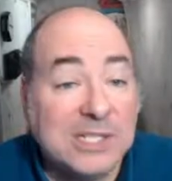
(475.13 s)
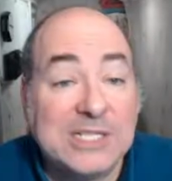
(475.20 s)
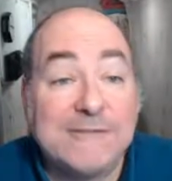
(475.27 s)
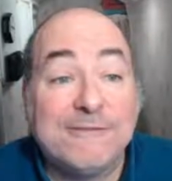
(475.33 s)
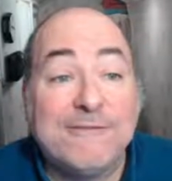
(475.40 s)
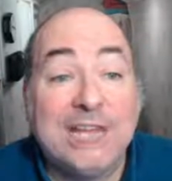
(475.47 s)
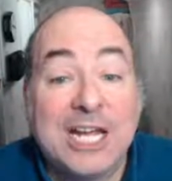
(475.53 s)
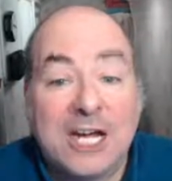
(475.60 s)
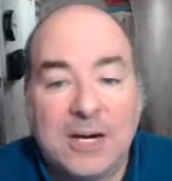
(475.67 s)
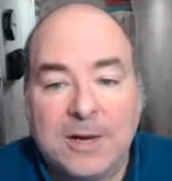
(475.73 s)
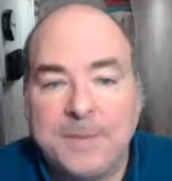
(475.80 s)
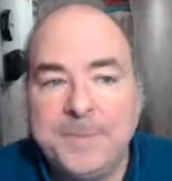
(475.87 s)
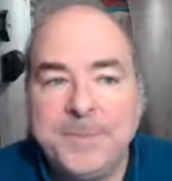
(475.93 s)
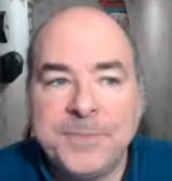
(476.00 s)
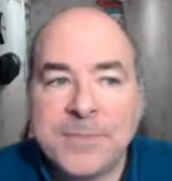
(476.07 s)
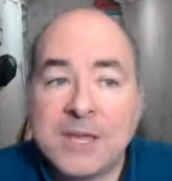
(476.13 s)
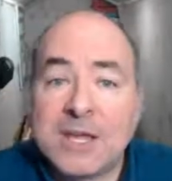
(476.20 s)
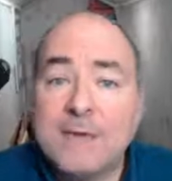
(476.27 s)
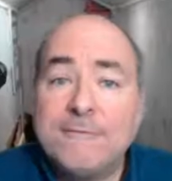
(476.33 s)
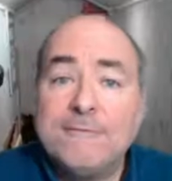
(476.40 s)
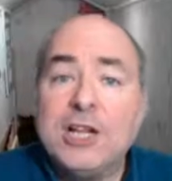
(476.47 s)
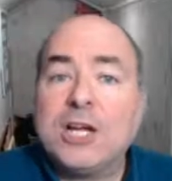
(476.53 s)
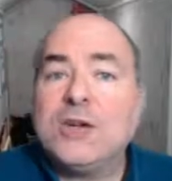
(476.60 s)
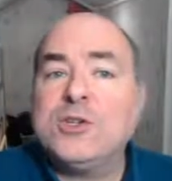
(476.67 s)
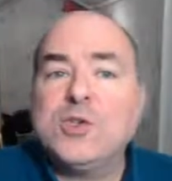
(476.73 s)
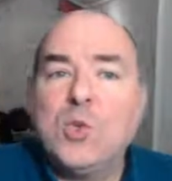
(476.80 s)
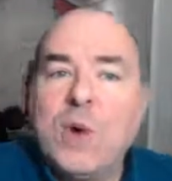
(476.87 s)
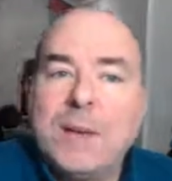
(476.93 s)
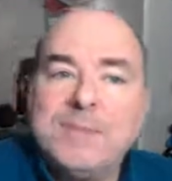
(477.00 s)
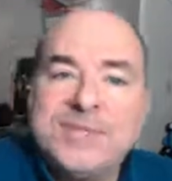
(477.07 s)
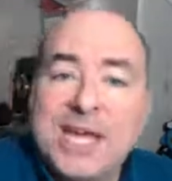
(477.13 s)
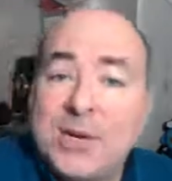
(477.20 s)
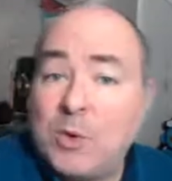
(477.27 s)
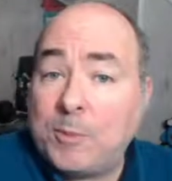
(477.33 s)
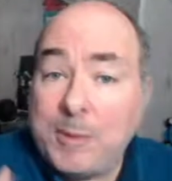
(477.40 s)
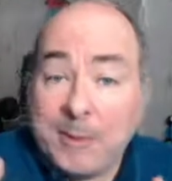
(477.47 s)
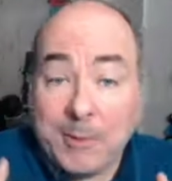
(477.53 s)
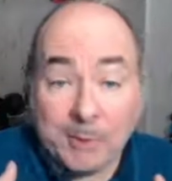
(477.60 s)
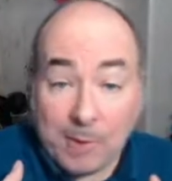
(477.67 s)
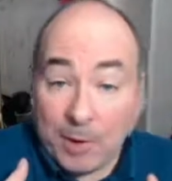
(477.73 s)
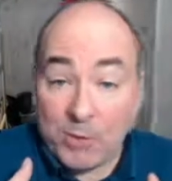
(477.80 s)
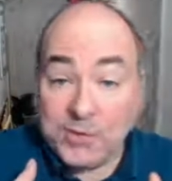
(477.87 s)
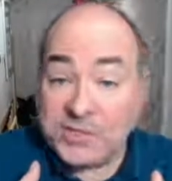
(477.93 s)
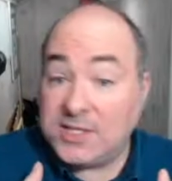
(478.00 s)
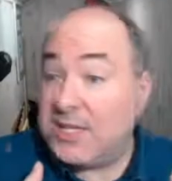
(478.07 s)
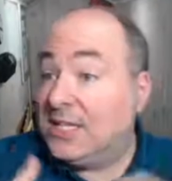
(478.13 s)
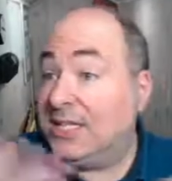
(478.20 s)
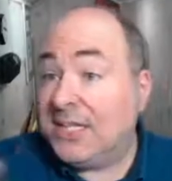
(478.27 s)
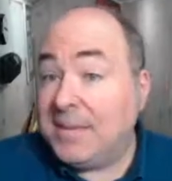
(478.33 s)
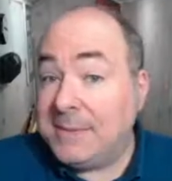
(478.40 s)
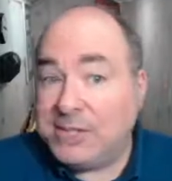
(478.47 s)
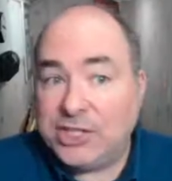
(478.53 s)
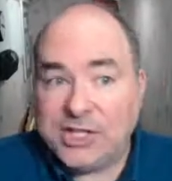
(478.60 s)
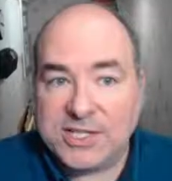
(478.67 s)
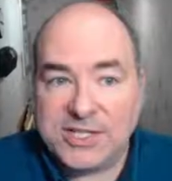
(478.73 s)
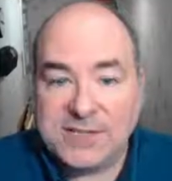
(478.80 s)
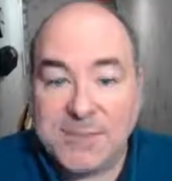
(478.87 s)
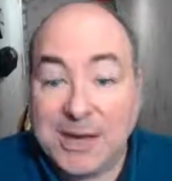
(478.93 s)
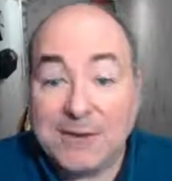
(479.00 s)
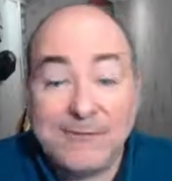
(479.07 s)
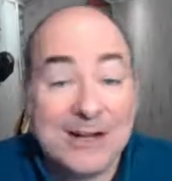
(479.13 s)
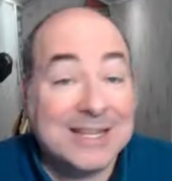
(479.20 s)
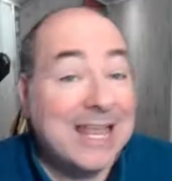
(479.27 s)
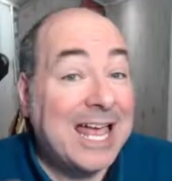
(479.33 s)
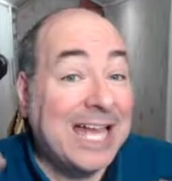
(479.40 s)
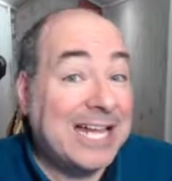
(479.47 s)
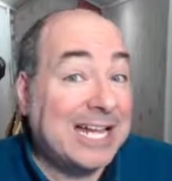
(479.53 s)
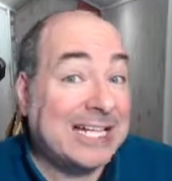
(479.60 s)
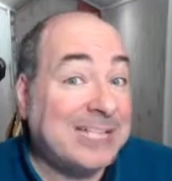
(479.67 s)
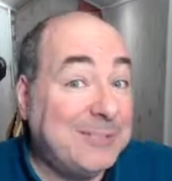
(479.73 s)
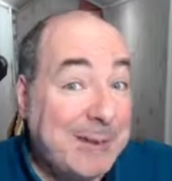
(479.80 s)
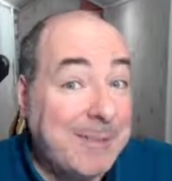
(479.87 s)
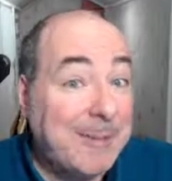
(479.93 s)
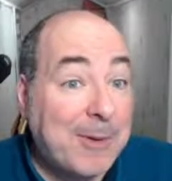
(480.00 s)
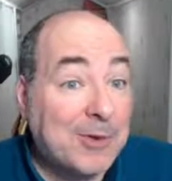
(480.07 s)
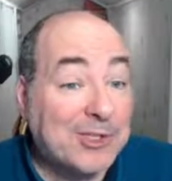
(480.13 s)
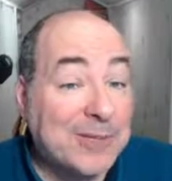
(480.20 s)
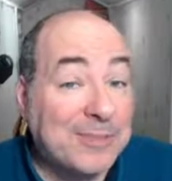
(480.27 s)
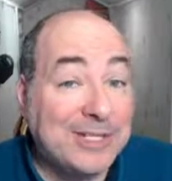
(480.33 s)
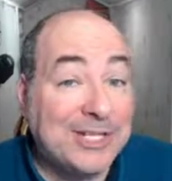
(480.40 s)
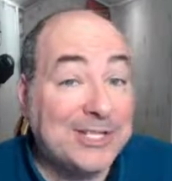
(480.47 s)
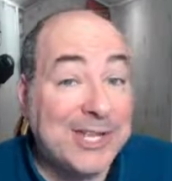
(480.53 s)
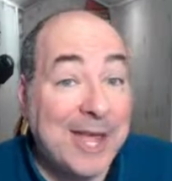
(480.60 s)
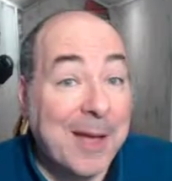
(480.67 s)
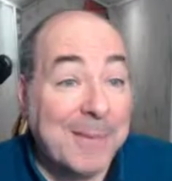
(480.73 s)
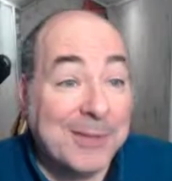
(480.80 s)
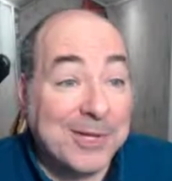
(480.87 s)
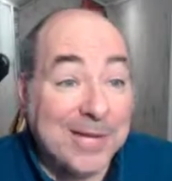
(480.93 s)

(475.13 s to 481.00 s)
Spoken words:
is Flickr. Flickr is a website where people post images. Matter of fact, not just people post images, but the